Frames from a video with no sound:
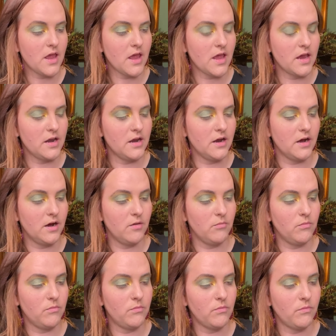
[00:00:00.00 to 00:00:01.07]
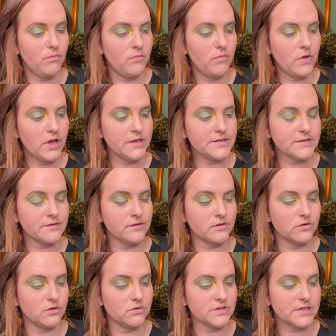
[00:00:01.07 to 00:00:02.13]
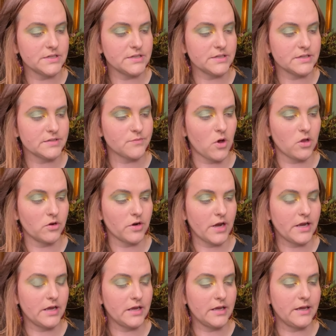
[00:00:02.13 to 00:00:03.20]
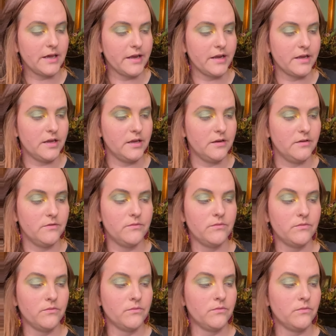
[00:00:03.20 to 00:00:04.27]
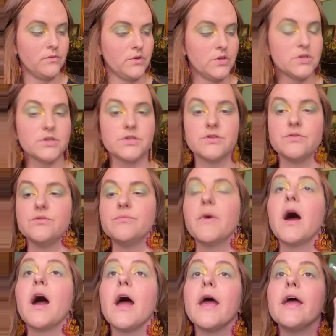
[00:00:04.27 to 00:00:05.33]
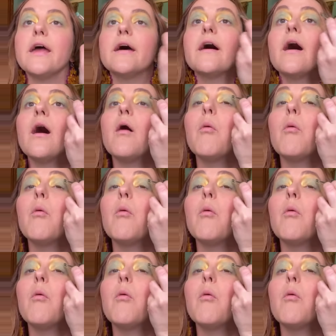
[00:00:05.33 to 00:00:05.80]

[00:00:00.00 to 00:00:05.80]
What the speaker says: and it's a little, since it's smaller, I can get in to my